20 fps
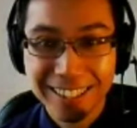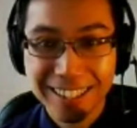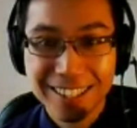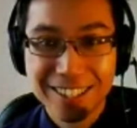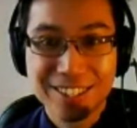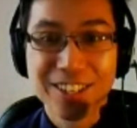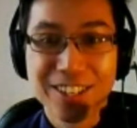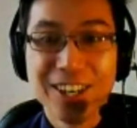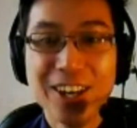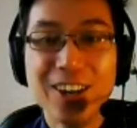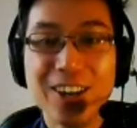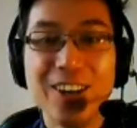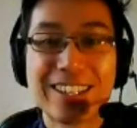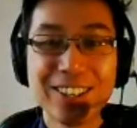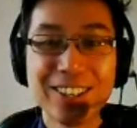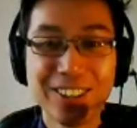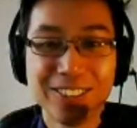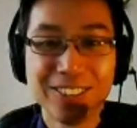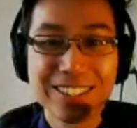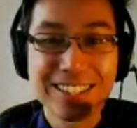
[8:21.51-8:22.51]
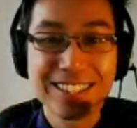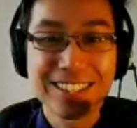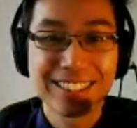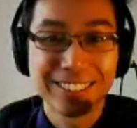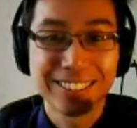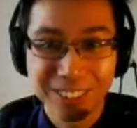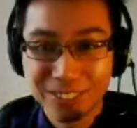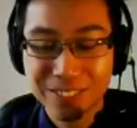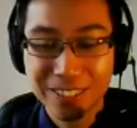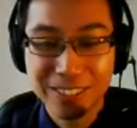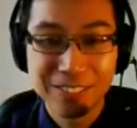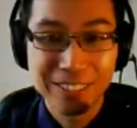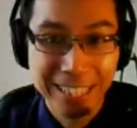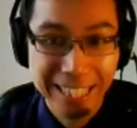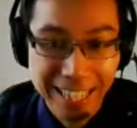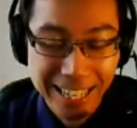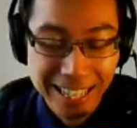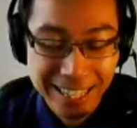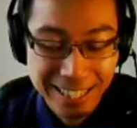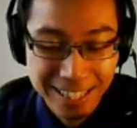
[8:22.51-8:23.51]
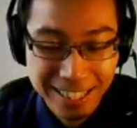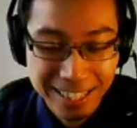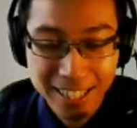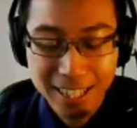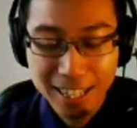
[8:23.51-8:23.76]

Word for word: So it's almost a little bit of a guess.